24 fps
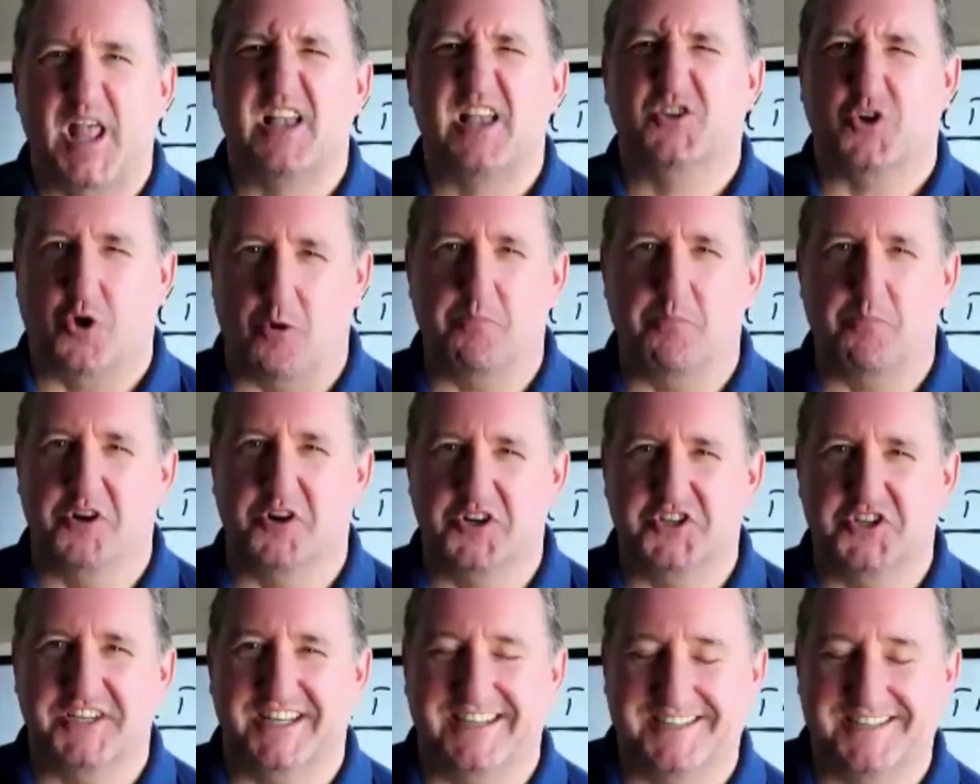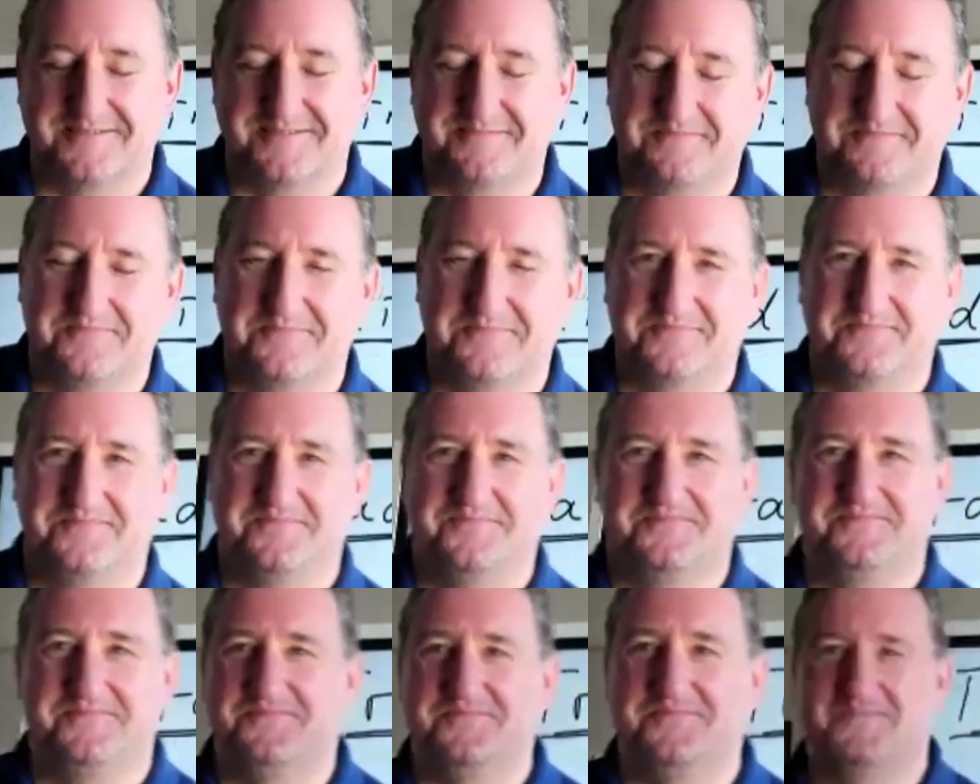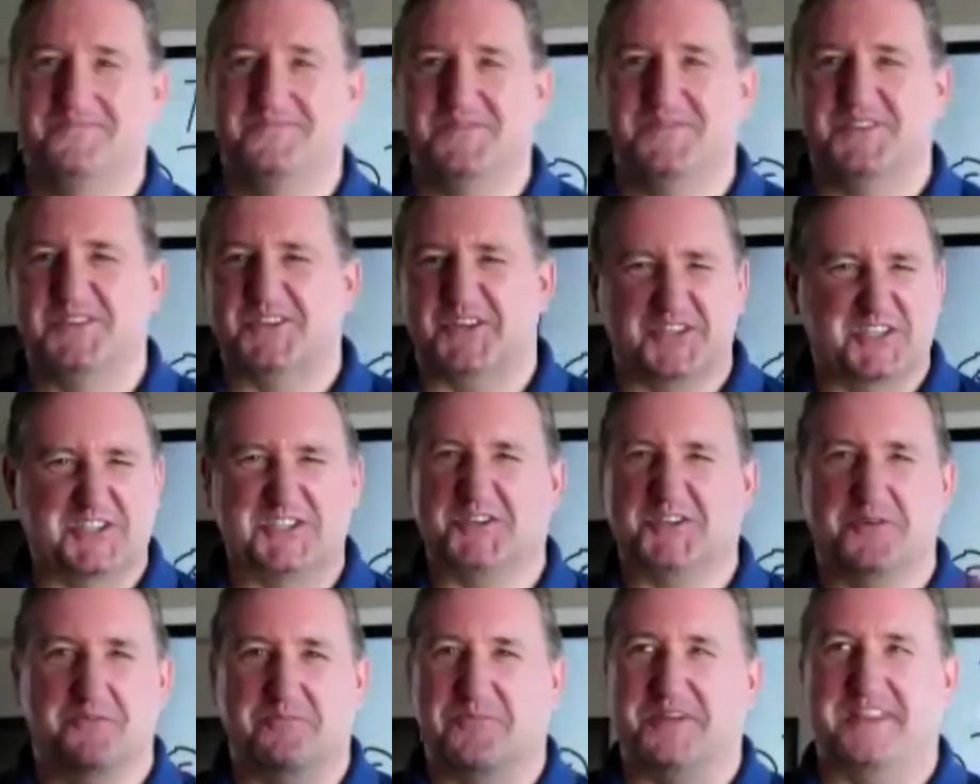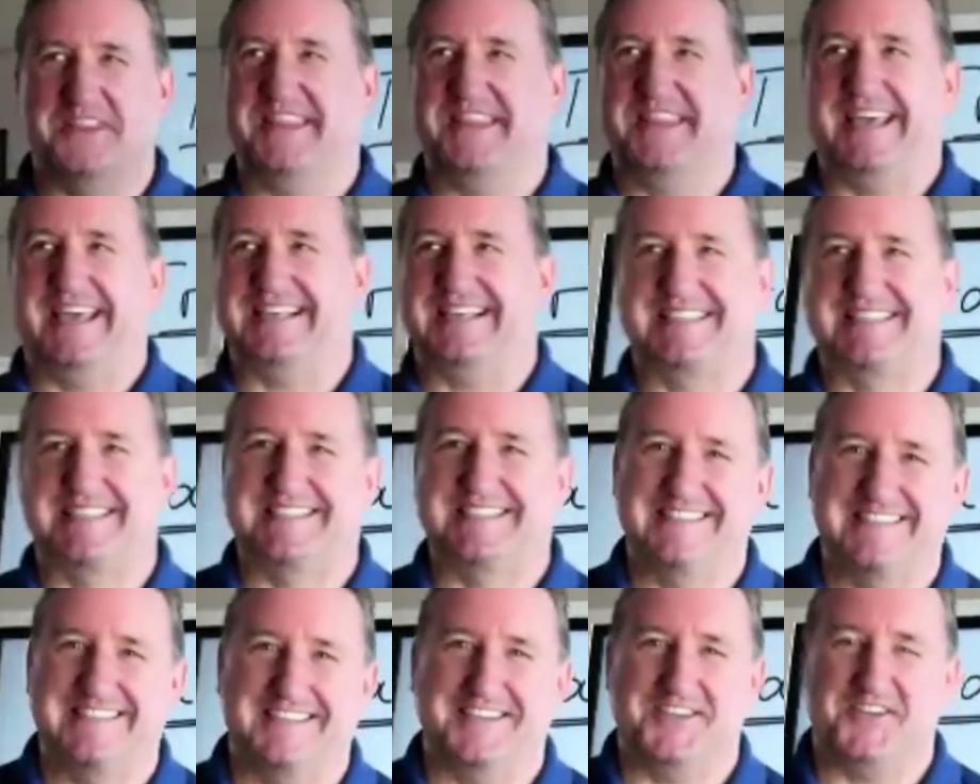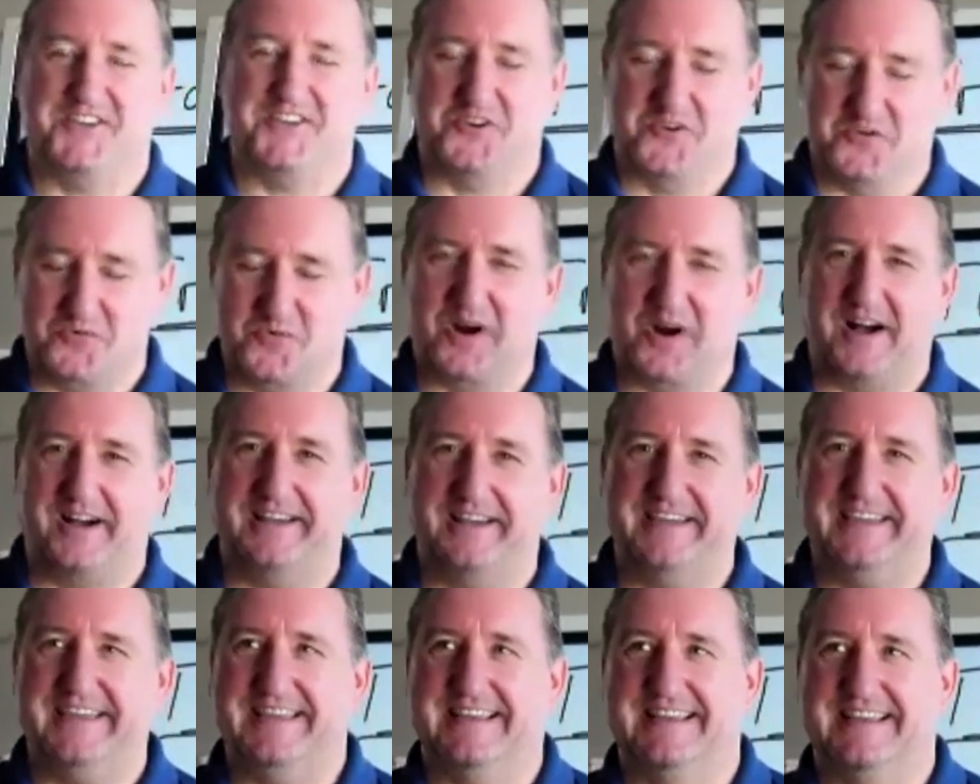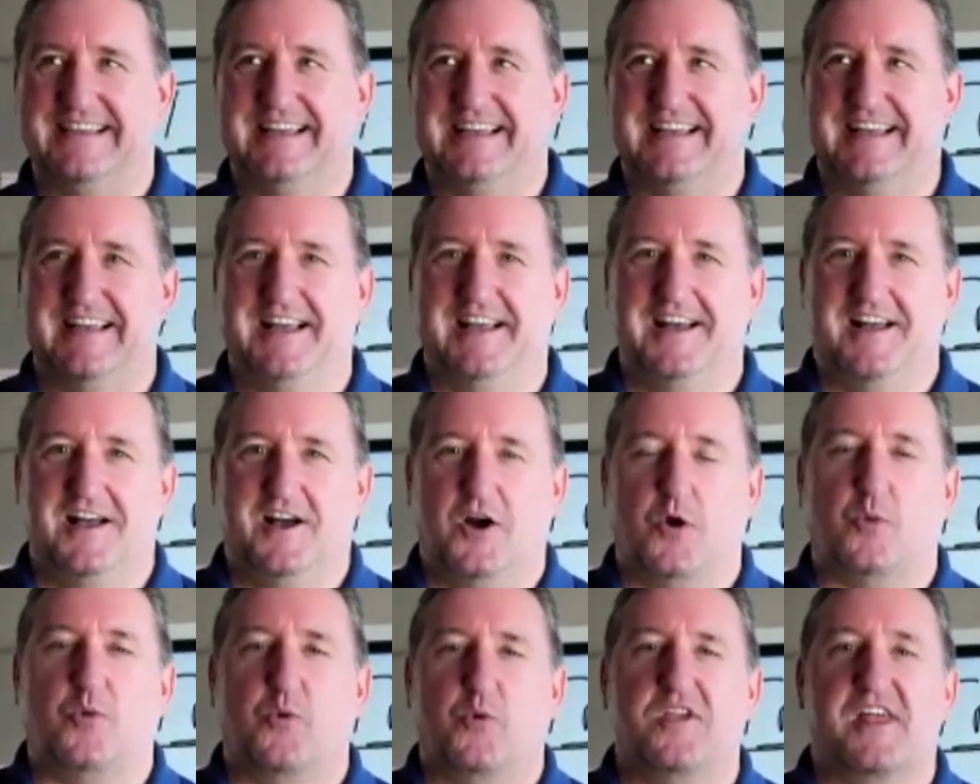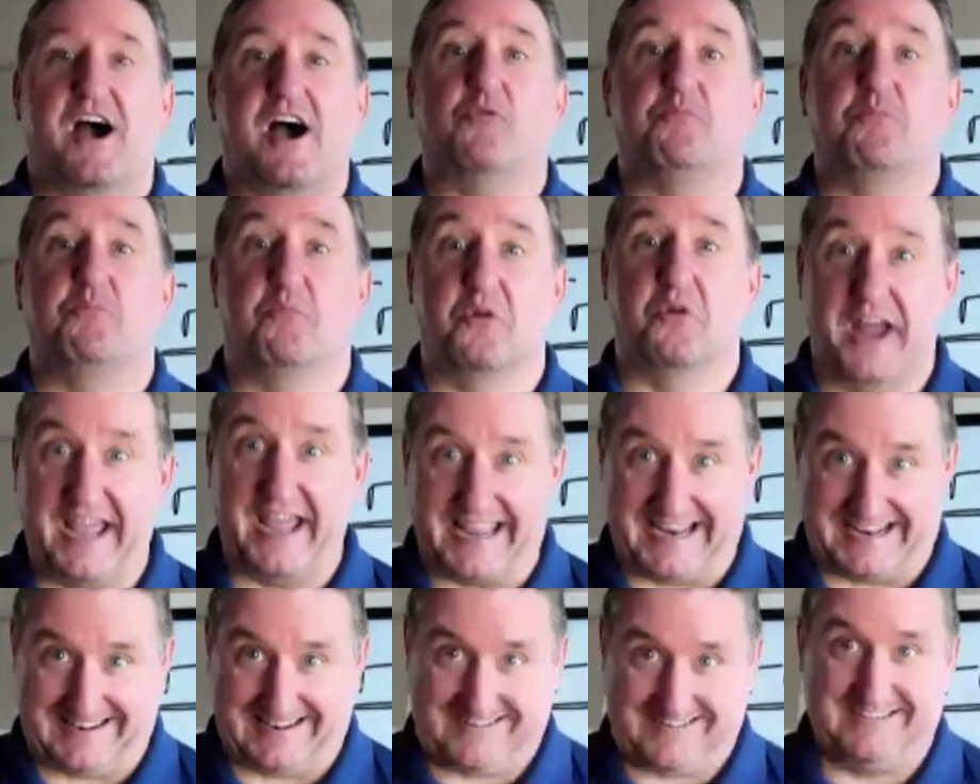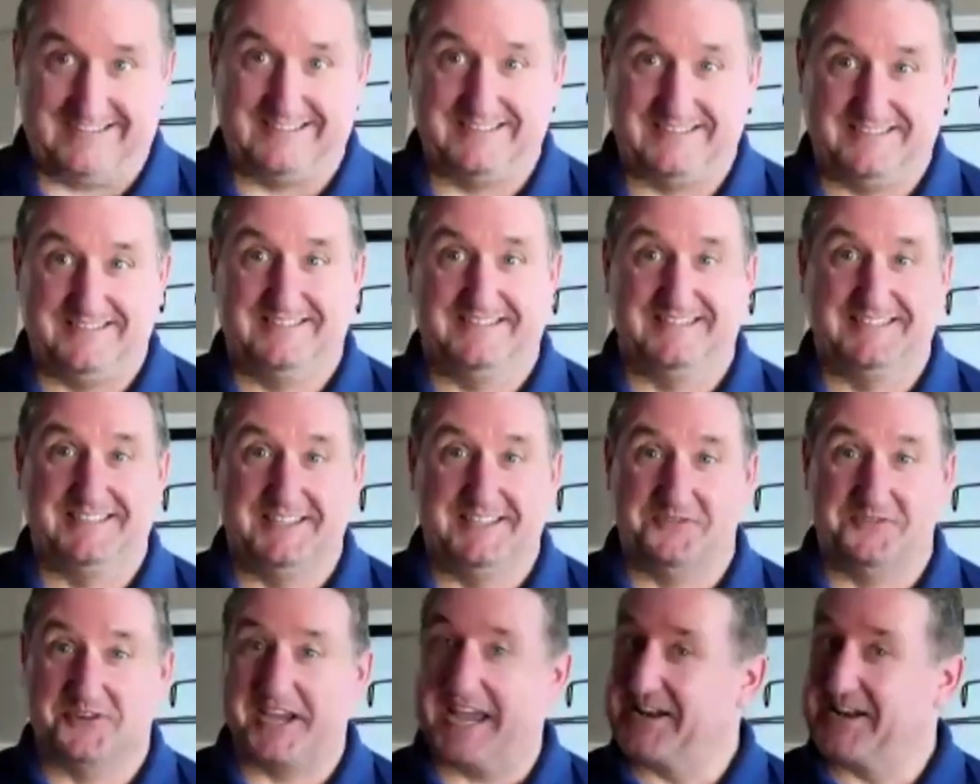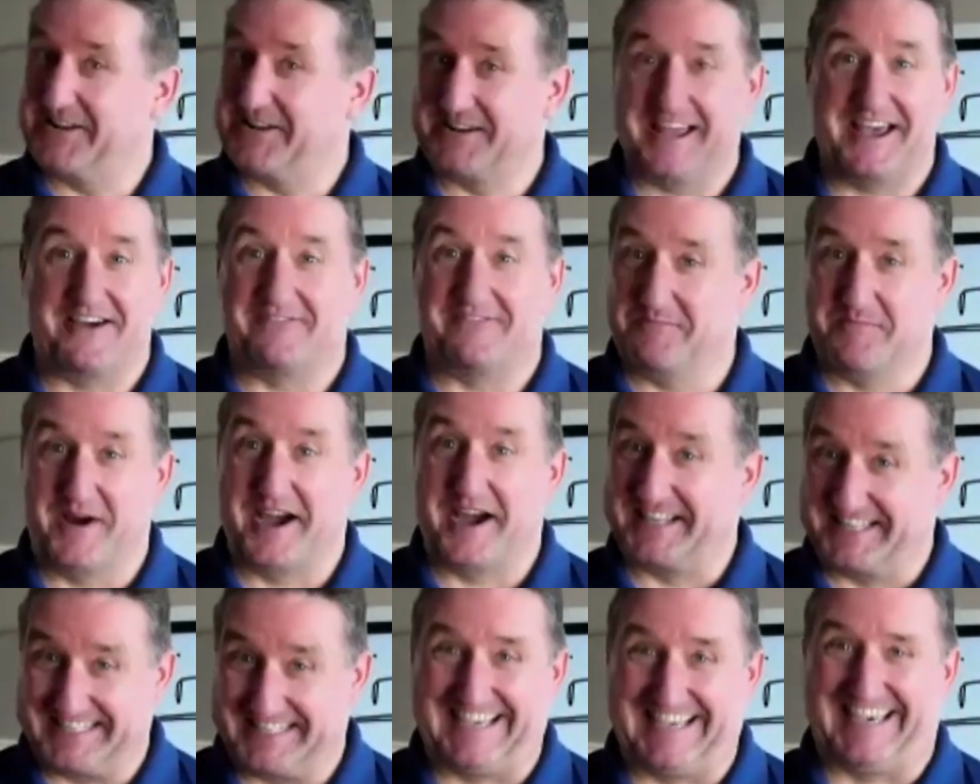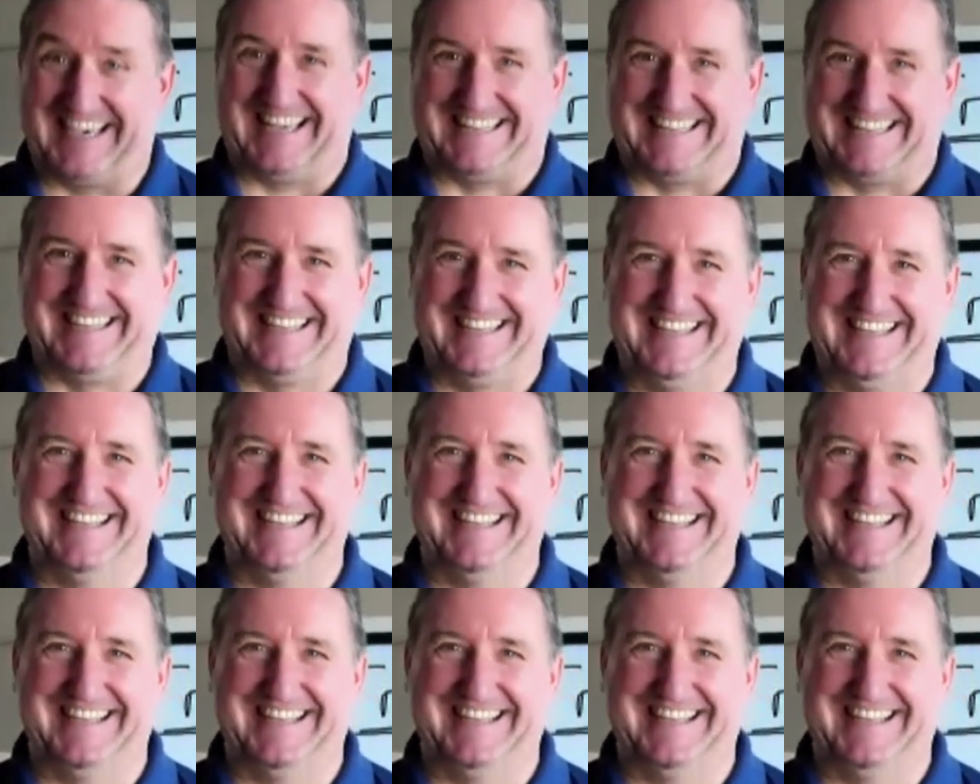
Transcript: All bullshit. All stupid things. You know why? Without brain, you cannot have a mindset.